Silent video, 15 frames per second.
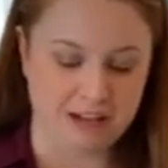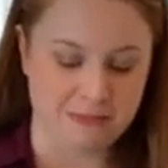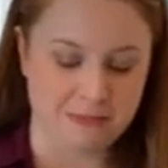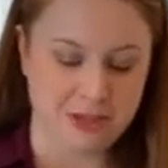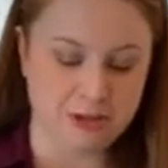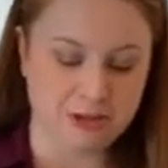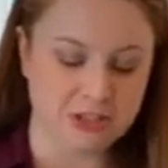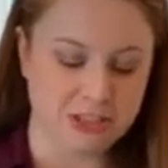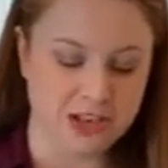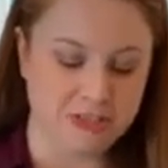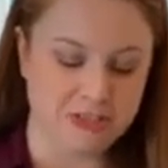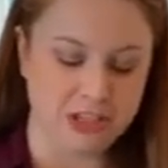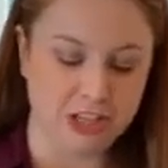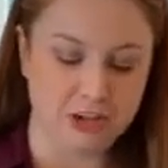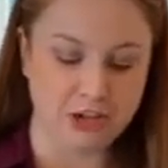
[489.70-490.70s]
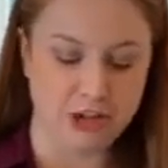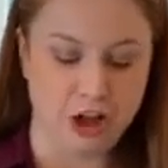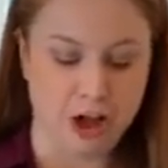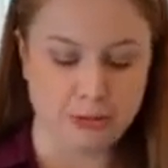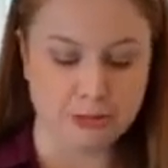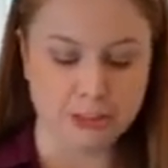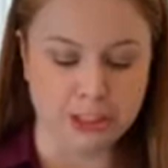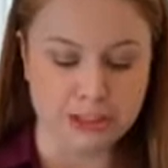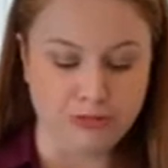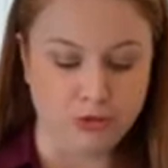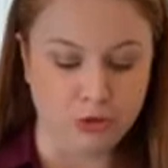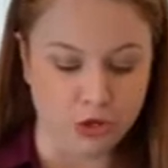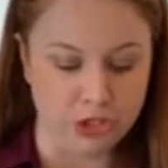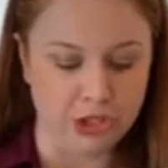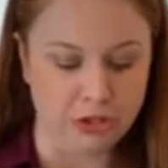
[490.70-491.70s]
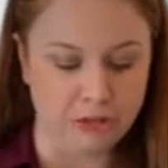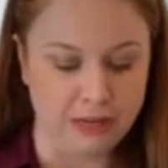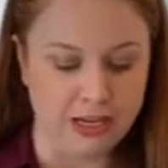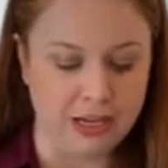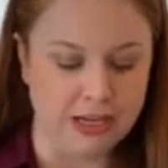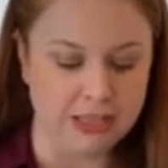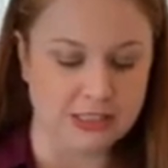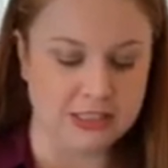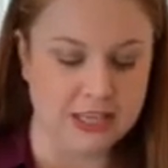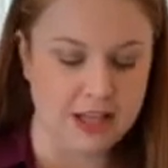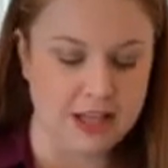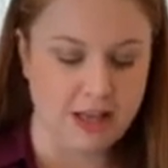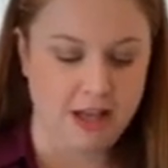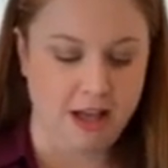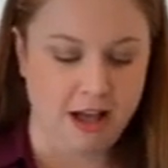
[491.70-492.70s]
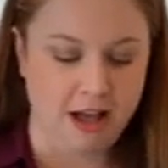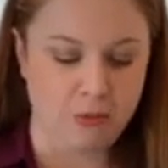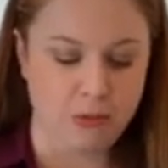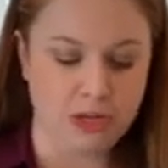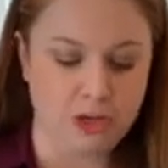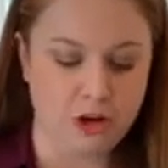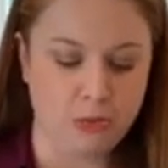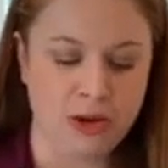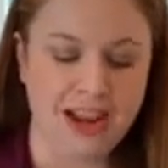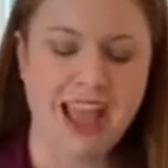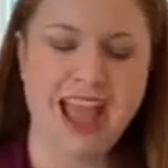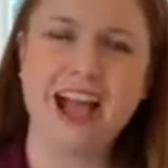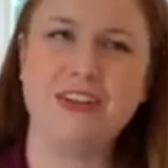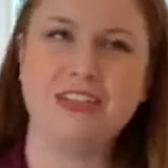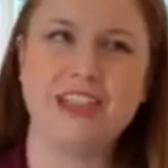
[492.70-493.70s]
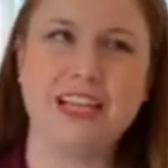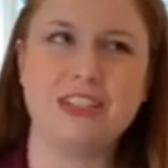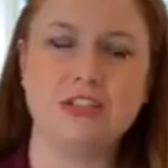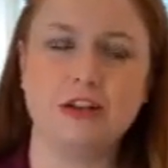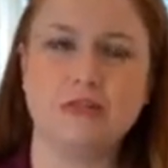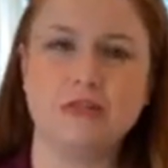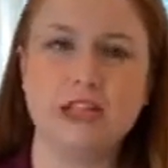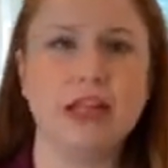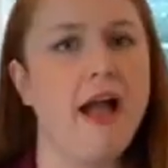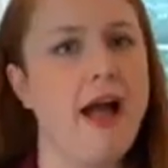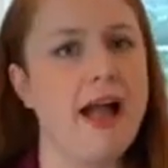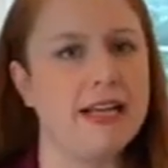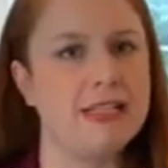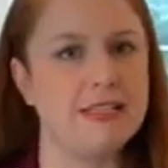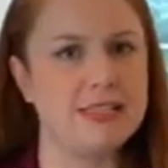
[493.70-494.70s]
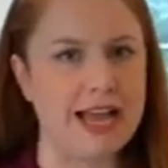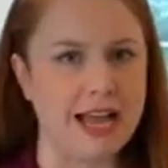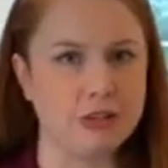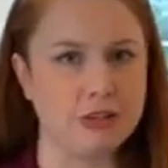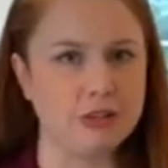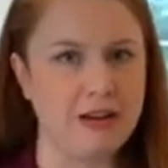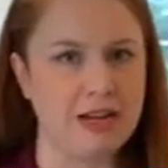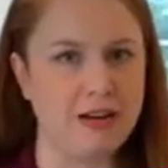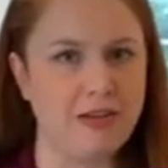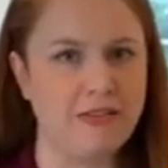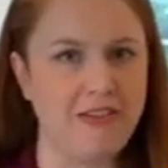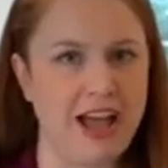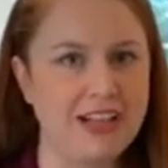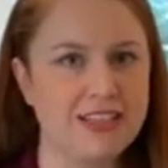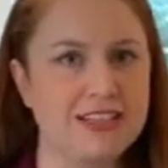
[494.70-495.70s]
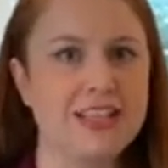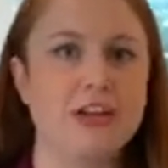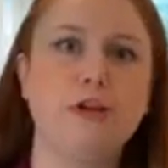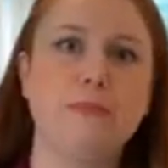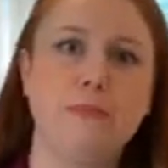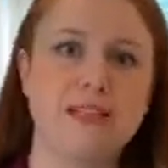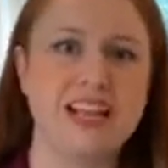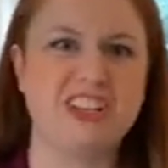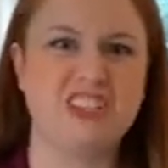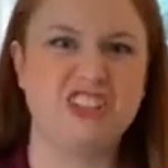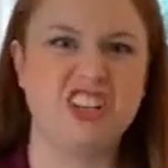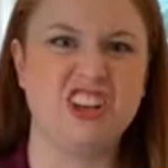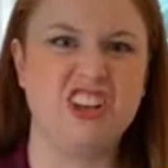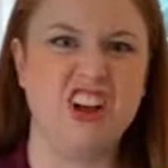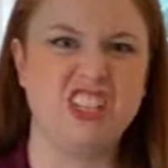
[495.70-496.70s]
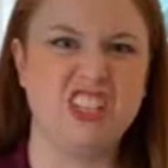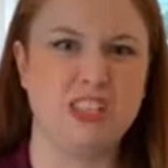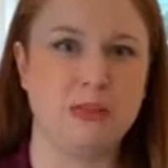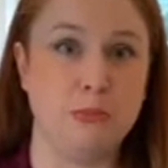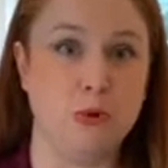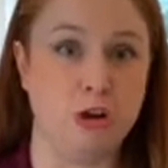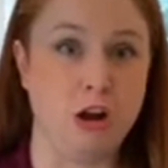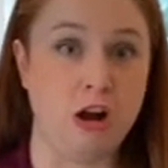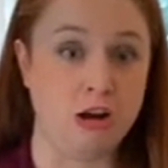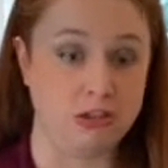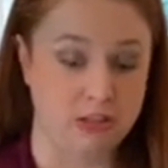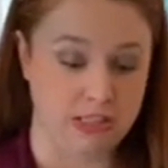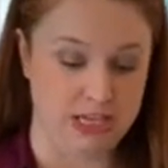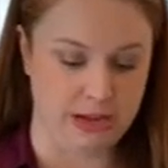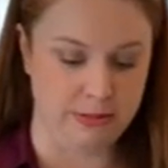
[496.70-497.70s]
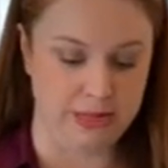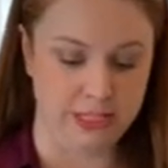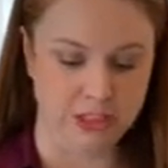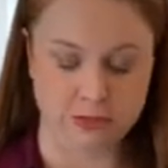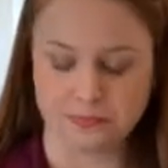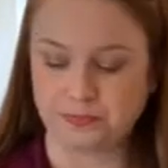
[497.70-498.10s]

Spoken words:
Those are definitely good options for you because we don't want to have things that are really high in saturated fats that could potentially cause some more heart damage.